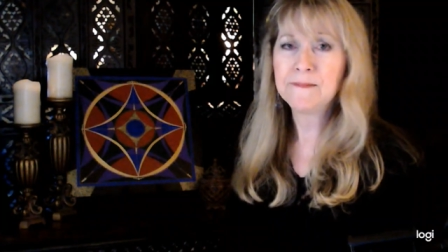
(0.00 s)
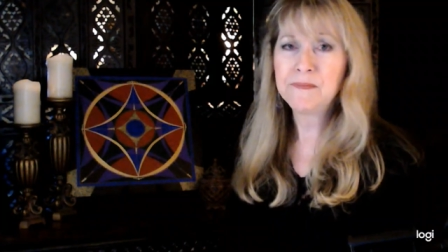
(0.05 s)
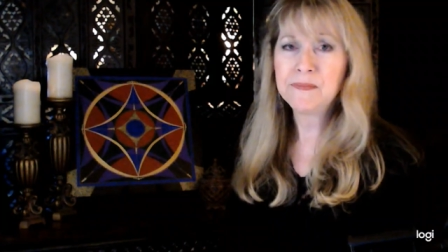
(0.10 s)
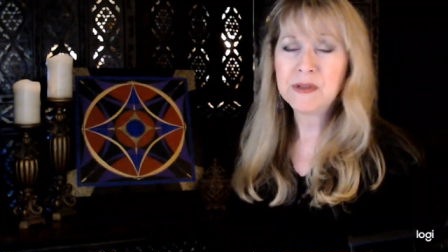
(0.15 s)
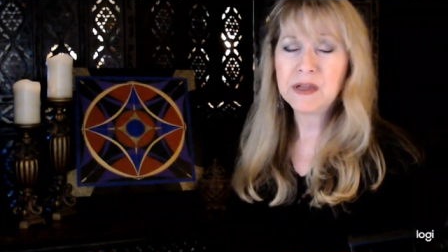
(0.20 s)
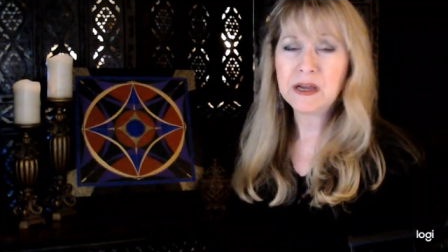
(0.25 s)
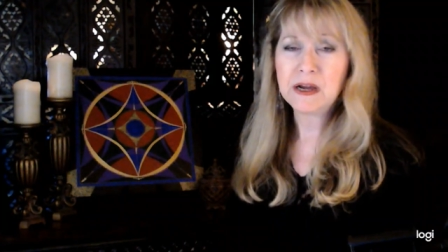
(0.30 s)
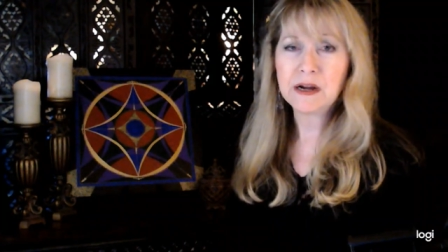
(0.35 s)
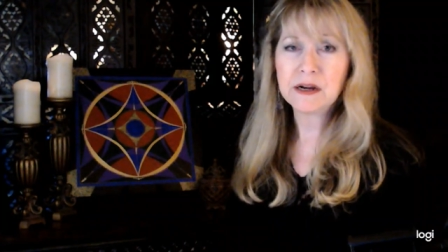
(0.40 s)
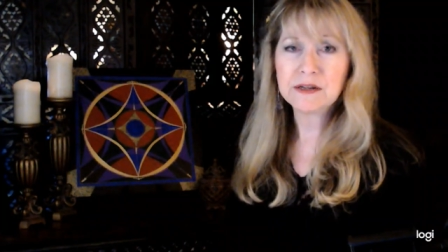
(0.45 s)

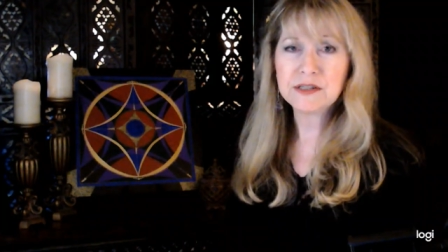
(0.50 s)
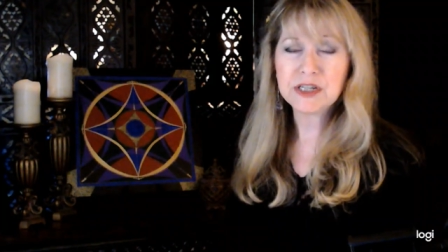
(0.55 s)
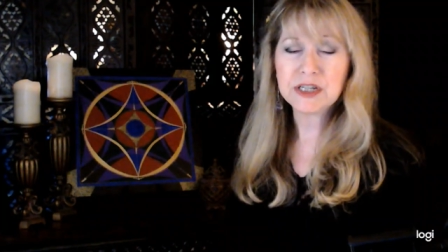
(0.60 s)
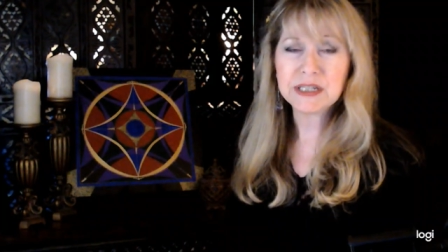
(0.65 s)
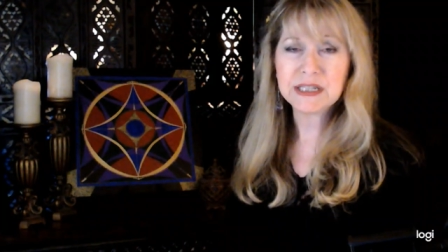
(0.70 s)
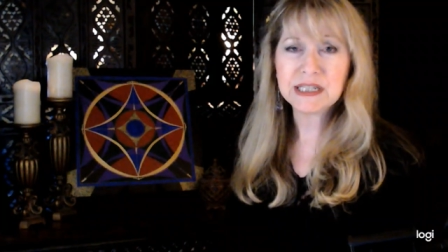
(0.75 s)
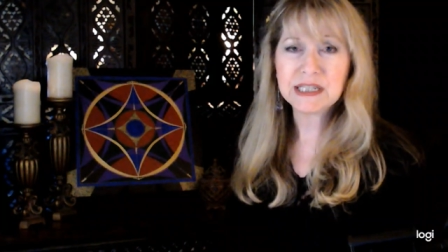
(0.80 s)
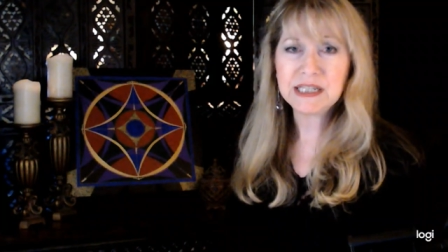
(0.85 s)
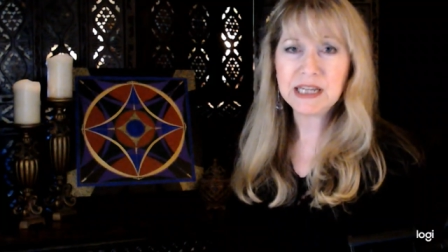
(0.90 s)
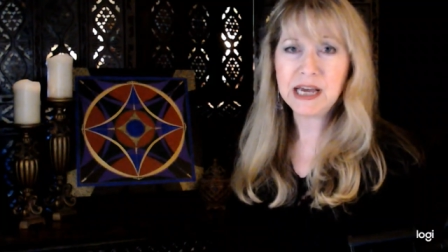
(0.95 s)
are
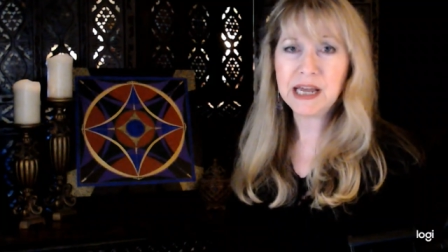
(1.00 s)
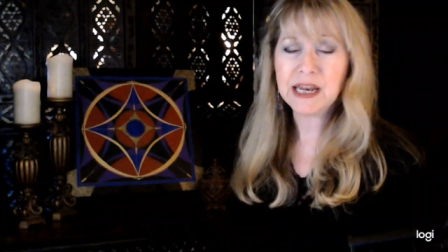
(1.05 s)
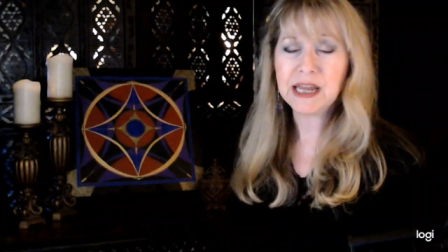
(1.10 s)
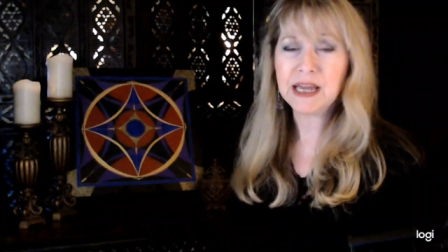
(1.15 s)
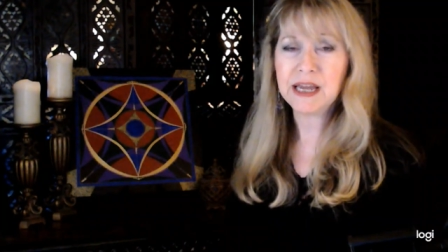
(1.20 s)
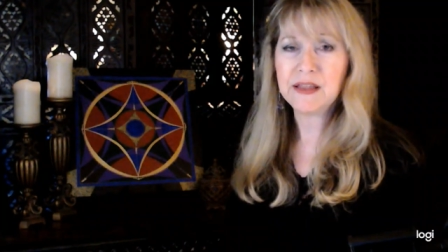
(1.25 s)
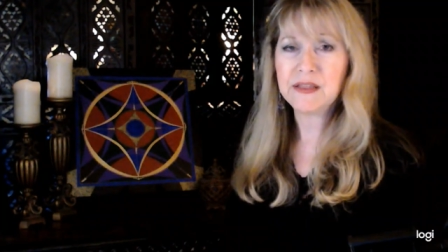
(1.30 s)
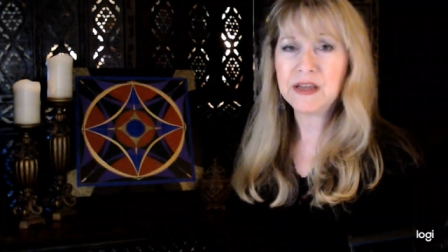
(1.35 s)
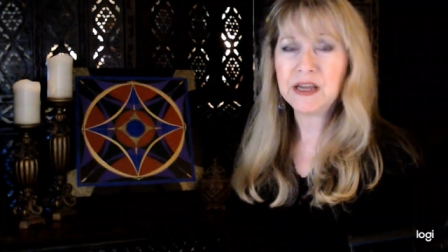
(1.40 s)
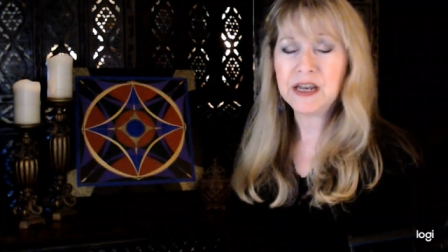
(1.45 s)
just steady
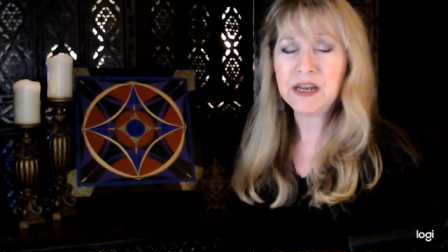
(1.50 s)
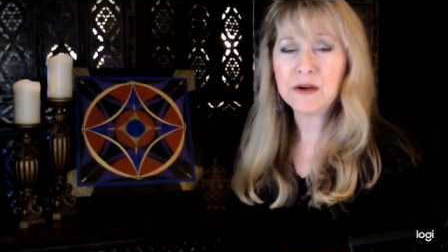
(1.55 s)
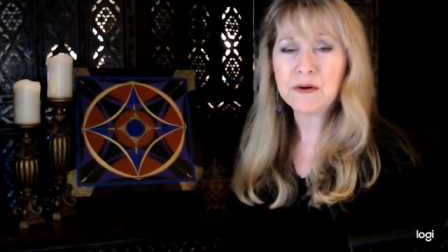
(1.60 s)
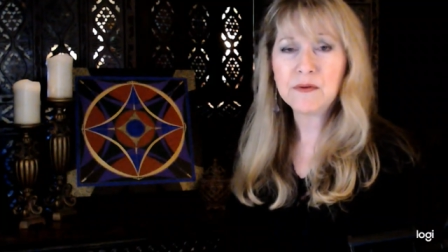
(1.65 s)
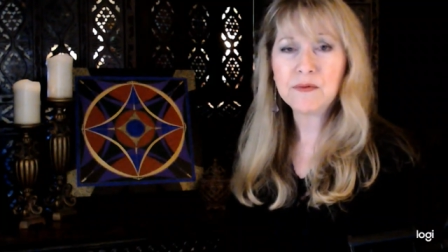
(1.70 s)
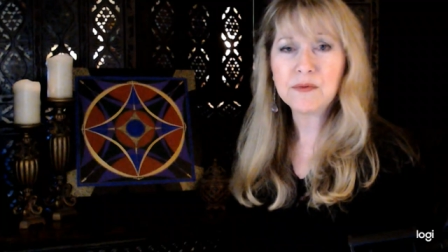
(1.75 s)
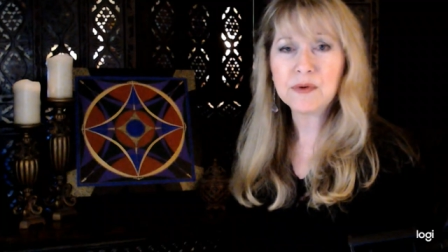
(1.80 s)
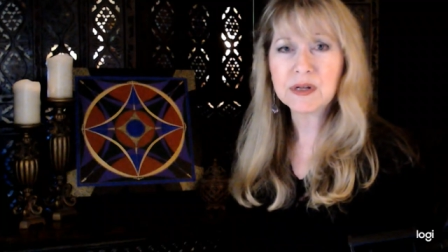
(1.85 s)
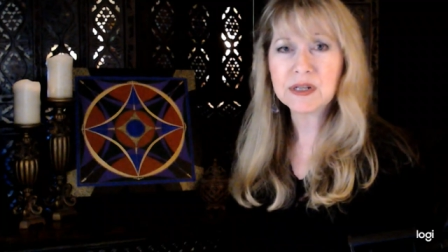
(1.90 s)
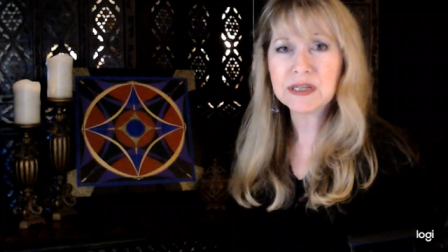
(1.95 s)
and they don't
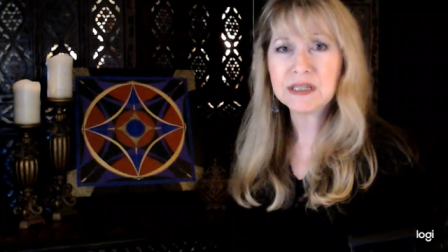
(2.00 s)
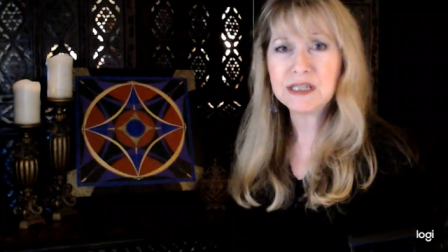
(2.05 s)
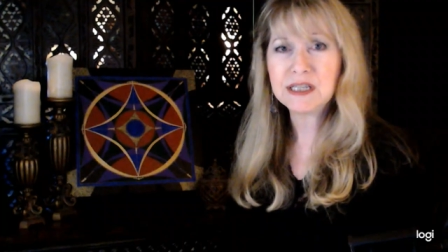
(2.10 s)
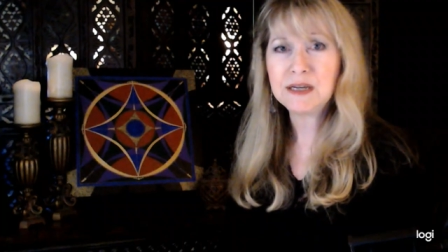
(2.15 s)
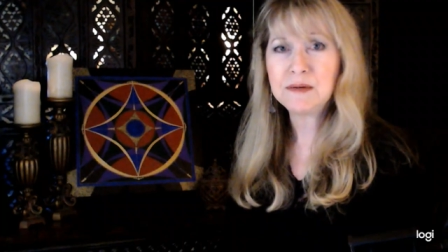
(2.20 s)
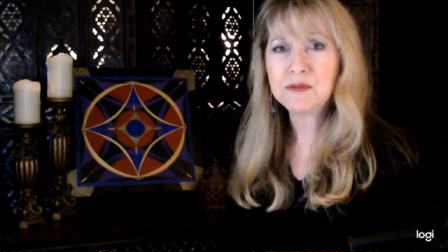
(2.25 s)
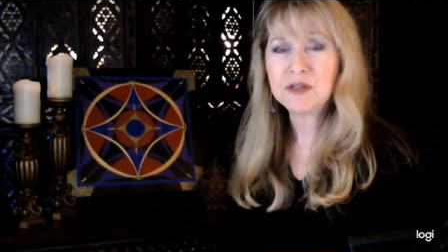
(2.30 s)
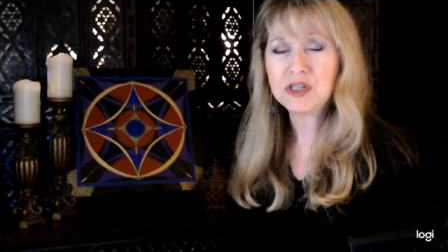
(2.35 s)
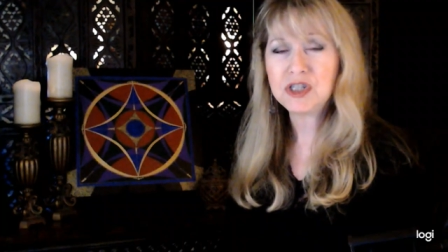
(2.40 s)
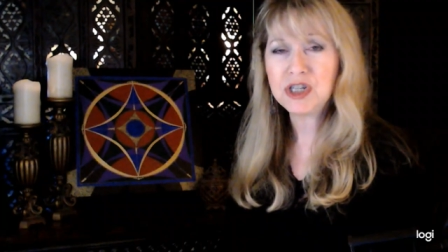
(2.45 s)
really
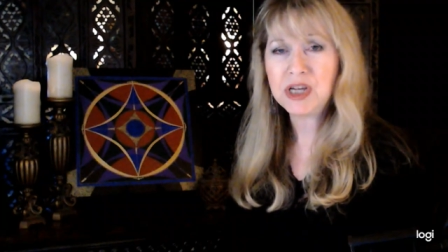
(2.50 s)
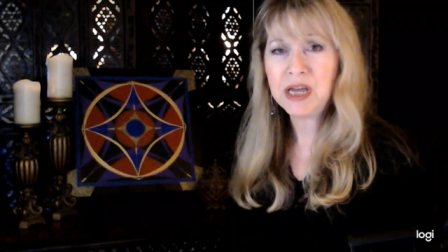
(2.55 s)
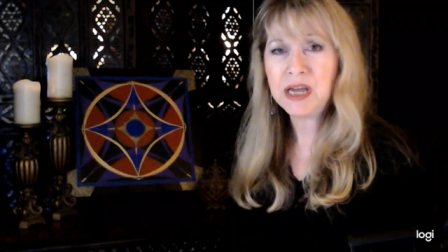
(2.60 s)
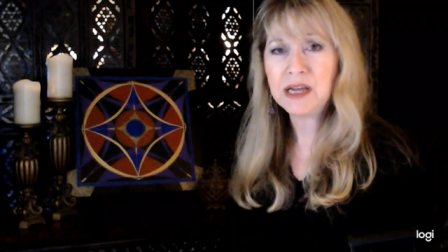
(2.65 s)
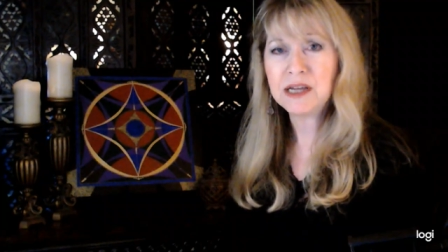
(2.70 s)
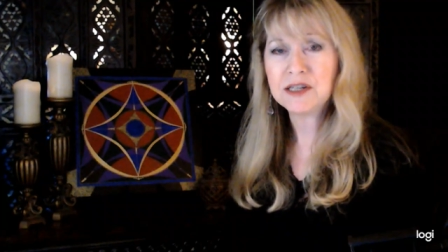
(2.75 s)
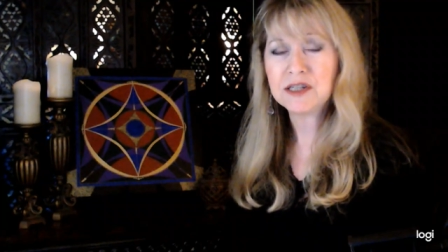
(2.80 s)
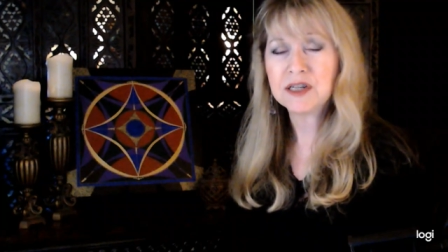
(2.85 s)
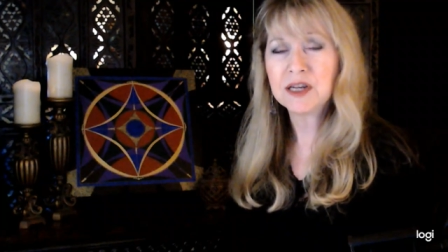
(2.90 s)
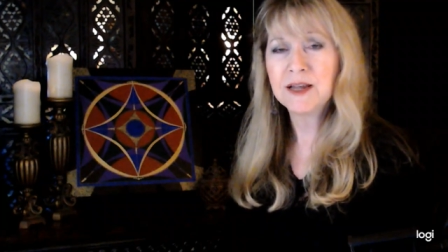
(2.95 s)
seem to
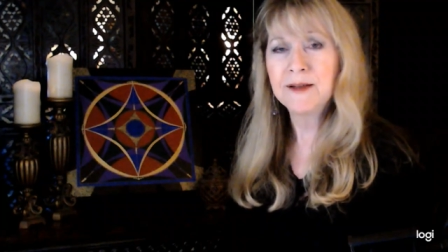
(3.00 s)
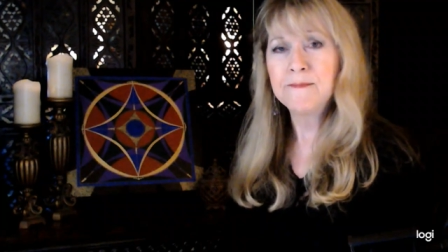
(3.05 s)
change.